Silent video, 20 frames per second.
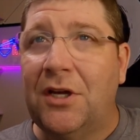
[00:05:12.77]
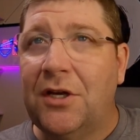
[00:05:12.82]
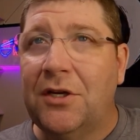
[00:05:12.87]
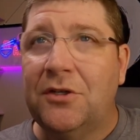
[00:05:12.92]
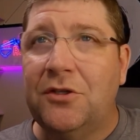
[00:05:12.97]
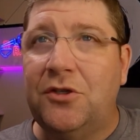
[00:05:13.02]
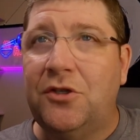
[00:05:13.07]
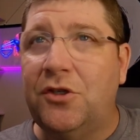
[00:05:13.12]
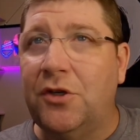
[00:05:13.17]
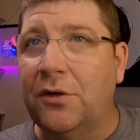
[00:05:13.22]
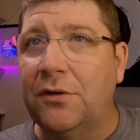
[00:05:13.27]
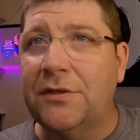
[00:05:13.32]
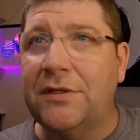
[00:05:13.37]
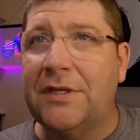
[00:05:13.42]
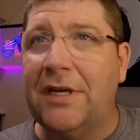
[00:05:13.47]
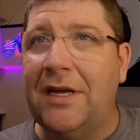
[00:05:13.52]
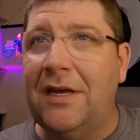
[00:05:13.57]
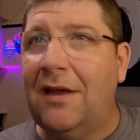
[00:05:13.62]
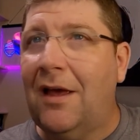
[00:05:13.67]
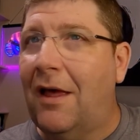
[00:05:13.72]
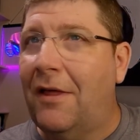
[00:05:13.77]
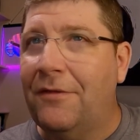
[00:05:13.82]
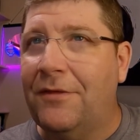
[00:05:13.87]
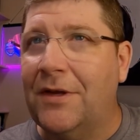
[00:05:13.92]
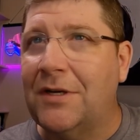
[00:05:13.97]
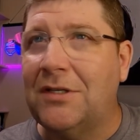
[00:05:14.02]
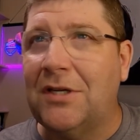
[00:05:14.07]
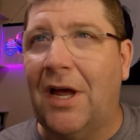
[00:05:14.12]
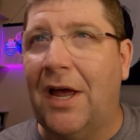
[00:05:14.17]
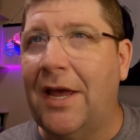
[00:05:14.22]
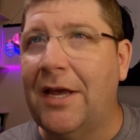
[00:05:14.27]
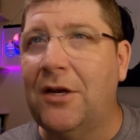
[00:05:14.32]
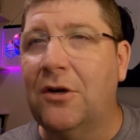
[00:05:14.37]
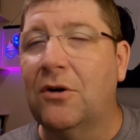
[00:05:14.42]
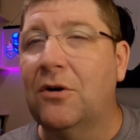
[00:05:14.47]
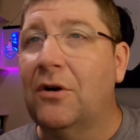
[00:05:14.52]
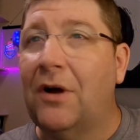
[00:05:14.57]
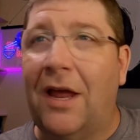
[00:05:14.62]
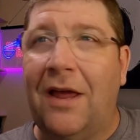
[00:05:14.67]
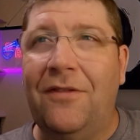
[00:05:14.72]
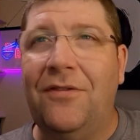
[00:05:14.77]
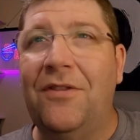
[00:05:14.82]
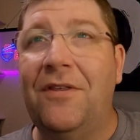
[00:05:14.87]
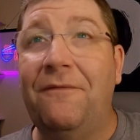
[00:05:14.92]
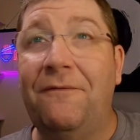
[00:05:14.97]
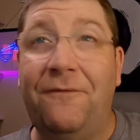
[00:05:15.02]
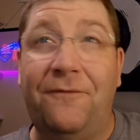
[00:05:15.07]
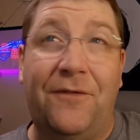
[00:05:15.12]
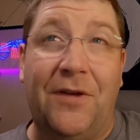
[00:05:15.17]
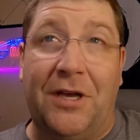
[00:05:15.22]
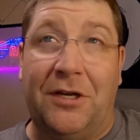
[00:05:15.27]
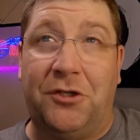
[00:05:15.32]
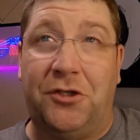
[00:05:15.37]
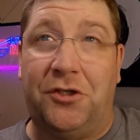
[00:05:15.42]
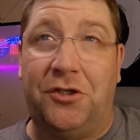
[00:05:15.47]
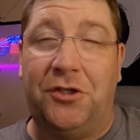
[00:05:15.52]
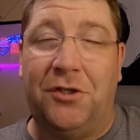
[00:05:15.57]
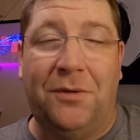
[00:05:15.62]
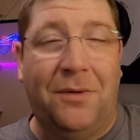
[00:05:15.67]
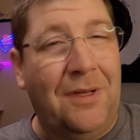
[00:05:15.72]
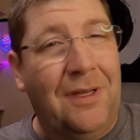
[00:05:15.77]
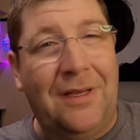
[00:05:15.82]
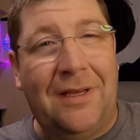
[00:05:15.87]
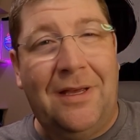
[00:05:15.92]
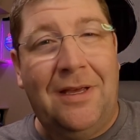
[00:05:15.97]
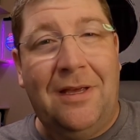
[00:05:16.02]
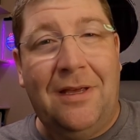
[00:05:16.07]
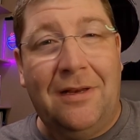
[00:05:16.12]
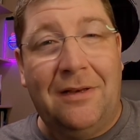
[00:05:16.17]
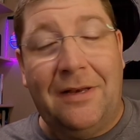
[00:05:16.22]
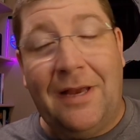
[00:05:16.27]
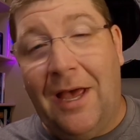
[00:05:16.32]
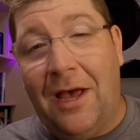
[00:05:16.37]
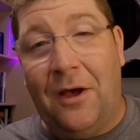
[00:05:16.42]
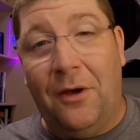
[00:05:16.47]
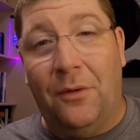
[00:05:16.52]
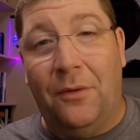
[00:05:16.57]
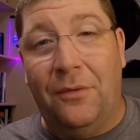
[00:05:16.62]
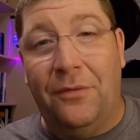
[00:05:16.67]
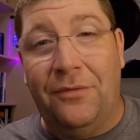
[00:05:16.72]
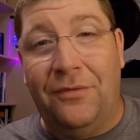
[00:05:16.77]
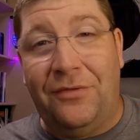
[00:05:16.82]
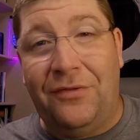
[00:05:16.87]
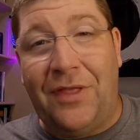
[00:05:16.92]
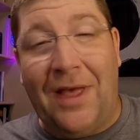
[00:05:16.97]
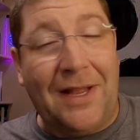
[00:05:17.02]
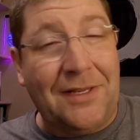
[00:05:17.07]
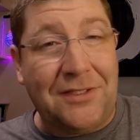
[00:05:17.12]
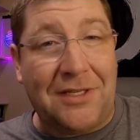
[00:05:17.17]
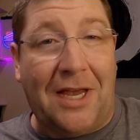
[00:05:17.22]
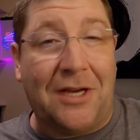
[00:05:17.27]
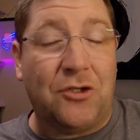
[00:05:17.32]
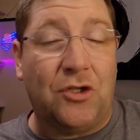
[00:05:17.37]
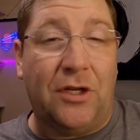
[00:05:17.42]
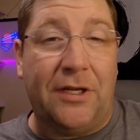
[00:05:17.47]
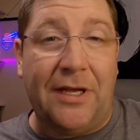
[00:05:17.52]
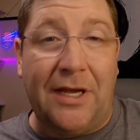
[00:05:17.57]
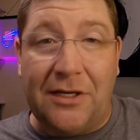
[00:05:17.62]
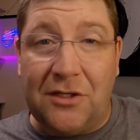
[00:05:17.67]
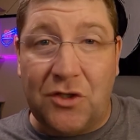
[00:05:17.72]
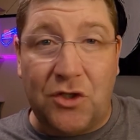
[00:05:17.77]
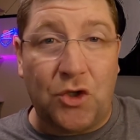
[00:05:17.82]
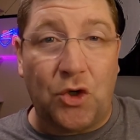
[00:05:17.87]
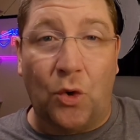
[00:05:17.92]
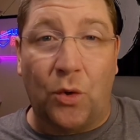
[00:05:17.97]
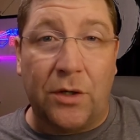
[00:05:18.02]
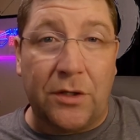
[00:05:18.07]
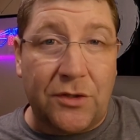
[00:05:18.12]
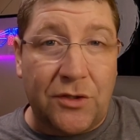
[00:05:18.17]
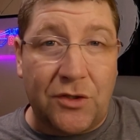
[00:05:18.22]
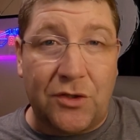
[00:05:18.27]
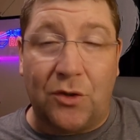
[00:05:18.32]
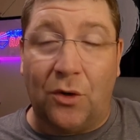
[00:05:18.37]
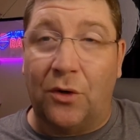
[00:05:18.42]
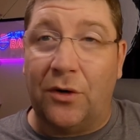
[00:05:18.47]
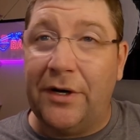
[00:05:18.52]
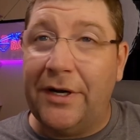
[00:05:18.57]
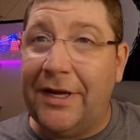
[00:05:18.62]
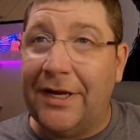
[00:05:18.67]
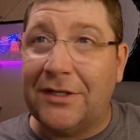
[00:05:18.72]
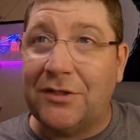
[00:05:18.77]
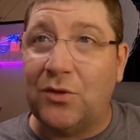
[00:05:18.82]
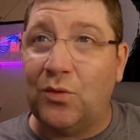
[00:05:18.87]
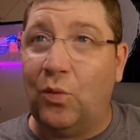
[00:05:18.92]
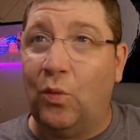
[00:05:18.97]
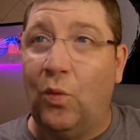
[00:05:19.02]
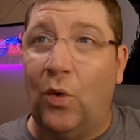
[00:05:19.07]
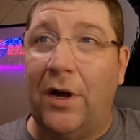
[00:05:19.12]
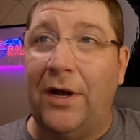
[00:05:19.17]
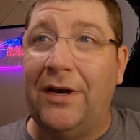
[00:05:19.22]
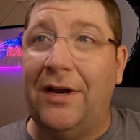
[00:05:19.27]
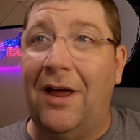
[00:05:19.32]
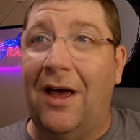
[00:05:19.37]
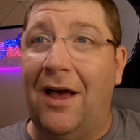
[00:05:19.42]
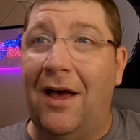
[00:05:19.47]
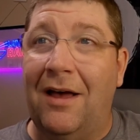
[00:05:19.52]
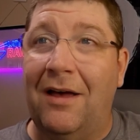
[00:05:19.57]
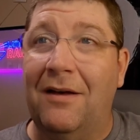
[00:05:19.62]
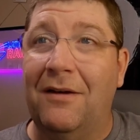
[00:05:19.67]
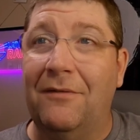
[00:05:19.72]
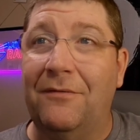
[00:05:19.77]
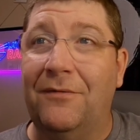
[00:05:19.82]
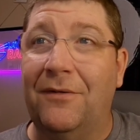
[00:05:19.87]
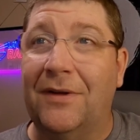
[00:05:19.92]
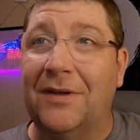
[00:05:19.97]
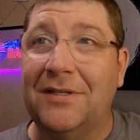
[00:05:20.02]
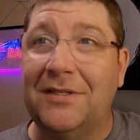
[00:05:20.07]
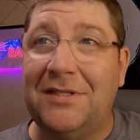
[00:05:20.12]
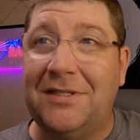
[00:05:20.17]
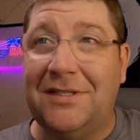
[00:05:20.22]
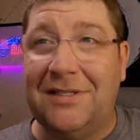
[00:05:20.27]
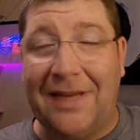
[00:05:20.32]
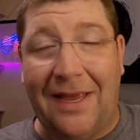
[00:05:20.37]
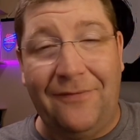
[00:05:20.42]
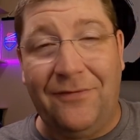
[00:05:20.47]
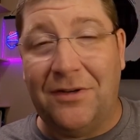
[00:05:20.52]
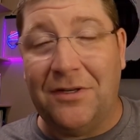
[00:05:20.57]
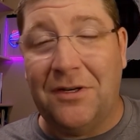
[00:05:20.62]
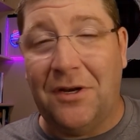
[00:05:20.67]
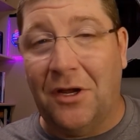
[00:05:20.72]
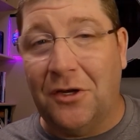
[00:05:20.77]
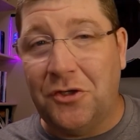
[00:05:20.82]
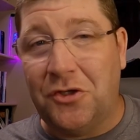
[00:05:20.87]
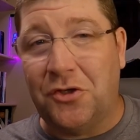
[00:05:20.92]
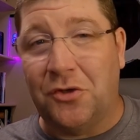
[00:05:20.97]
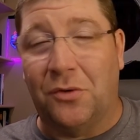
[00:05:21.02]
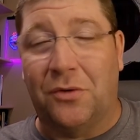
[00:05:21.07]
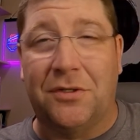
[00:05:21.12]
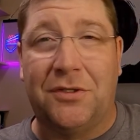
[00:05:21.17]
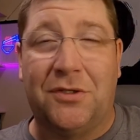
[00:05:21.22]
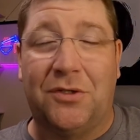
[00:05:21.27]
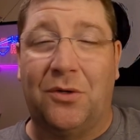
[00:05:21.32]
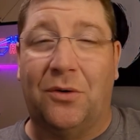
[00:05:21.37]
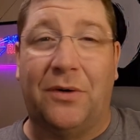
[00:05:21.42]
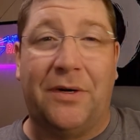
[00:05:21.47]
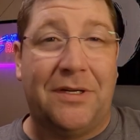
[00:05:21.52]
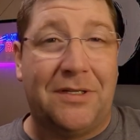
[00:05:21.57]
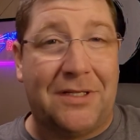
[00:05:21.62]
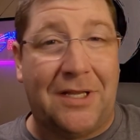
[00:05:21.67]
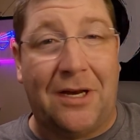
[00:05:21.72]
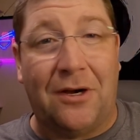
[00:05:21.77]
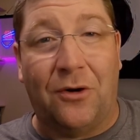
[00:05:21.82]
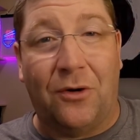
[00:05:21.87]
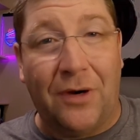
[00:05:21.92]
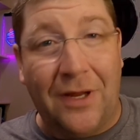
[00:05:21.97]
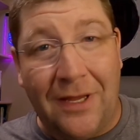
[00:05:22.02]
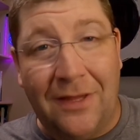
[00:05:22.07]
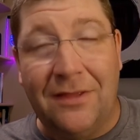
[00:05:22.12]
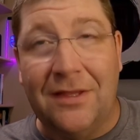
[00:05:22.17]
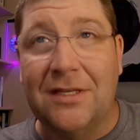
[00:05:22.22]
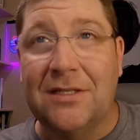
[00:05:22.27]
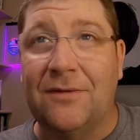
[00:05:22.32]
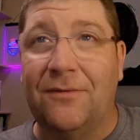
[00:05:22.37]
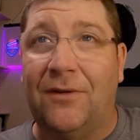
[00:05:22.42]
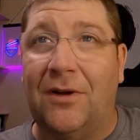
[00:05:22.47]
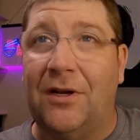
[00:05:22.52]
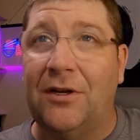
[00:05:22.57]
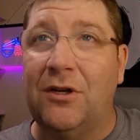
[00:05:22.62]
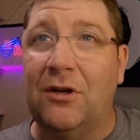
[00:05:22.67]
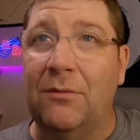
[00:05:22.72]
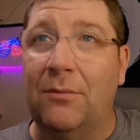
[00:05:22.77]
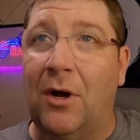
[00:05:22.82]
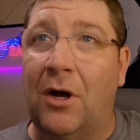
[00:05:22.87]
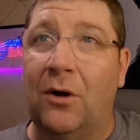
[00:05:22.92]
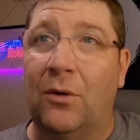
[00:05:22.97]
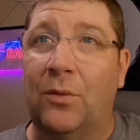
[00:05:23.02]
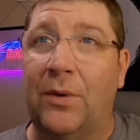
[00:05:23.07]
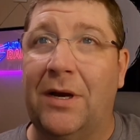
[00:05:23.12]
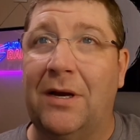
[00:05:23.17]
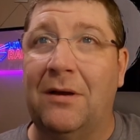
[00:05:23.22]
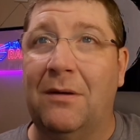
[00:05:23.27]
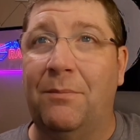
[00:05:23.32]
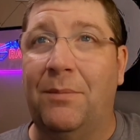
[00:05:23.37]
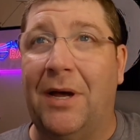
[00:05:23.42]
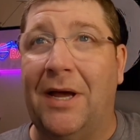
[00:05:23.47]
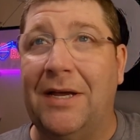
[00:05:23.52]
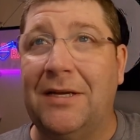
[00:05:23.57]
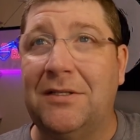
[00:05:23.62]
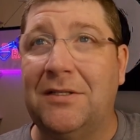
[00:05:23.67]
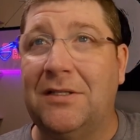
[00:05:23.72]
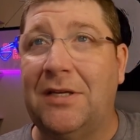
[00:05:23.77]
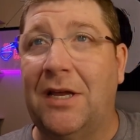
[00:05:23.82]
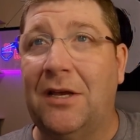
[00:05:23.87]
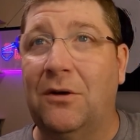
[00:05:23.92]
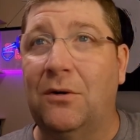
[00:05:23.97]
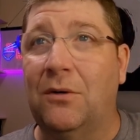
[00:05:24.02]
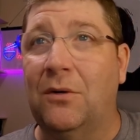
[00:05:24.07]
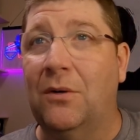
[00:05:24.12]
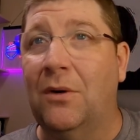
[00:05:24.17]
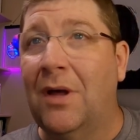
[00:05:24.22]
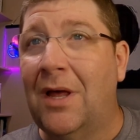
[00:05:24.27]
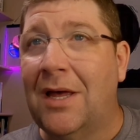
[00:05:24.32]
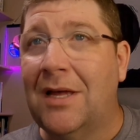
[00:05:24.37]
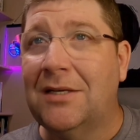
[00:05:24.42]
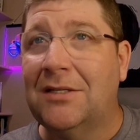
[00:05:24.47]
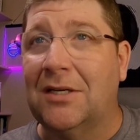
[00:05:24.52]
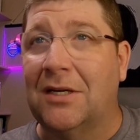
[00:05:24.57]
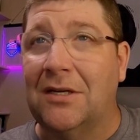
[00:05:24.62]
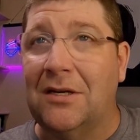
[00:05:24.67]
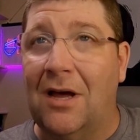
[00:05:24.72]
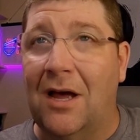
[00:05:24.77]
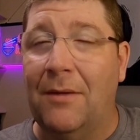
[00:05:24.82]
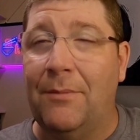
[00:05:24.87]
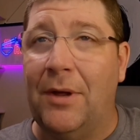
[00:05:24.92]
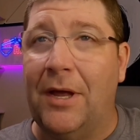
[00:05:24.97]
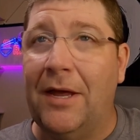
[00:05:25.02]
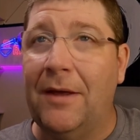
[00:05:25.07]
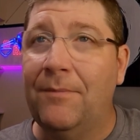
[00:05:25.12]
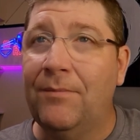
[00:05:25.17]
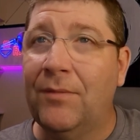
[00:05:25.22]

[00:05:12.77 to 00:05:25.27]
Josee, the Tiger, and the Fish. Now, that's actually a short story. It's one of seven short stories that are in this volume, all written by Seiko Tanabe.